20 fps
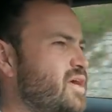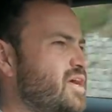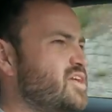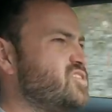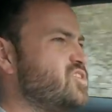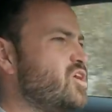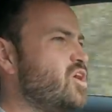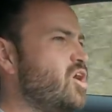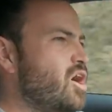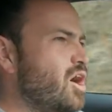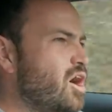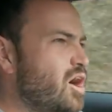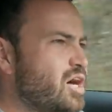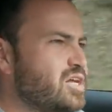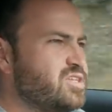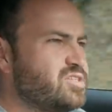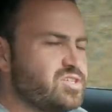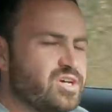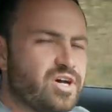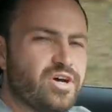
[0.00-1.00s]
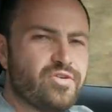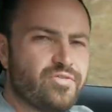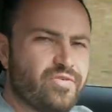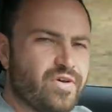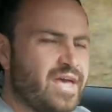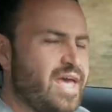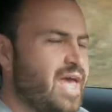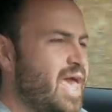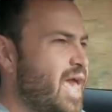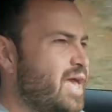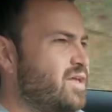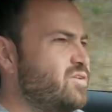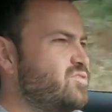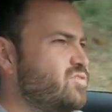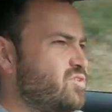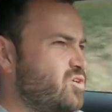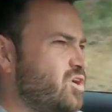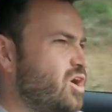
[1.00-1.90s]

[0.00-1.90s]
It's a heart over head